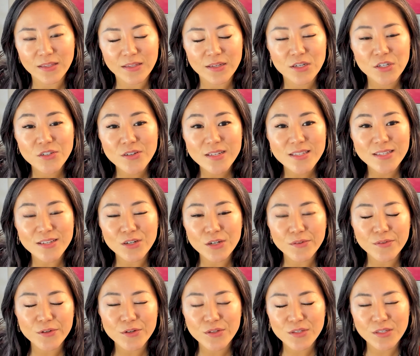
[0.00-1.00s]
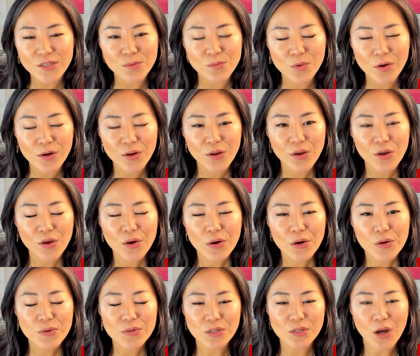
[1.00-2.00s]
And they just interviewed someone
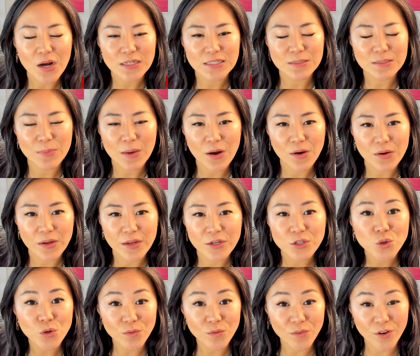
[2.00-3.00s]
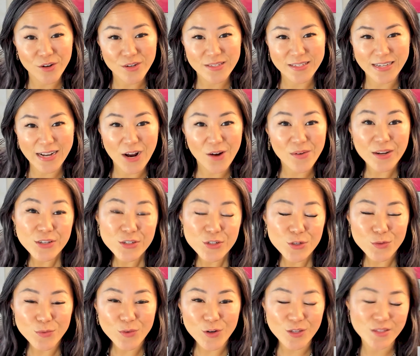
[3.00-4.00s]
who talked about introverts and how
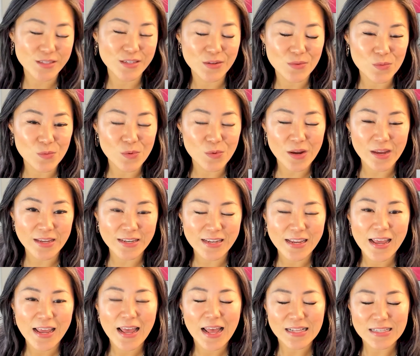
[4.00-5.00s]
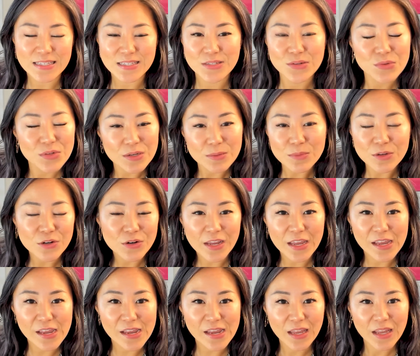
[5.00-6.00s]
introverts can win and still
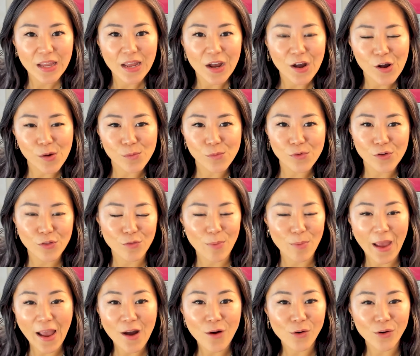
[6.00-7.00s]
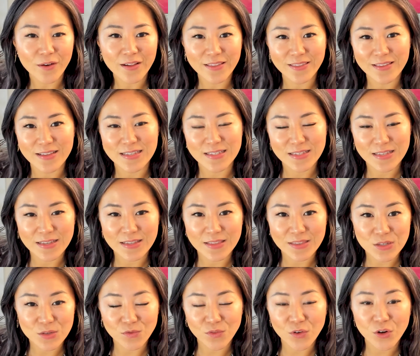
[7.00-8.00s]
communicate with power in
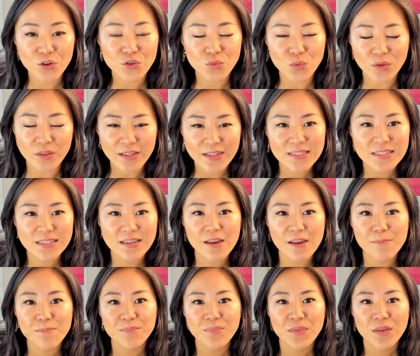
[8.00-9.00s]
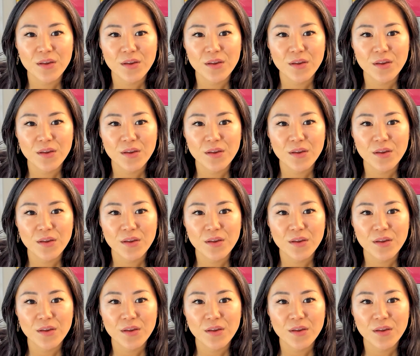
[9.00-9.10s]
this virtual landscape,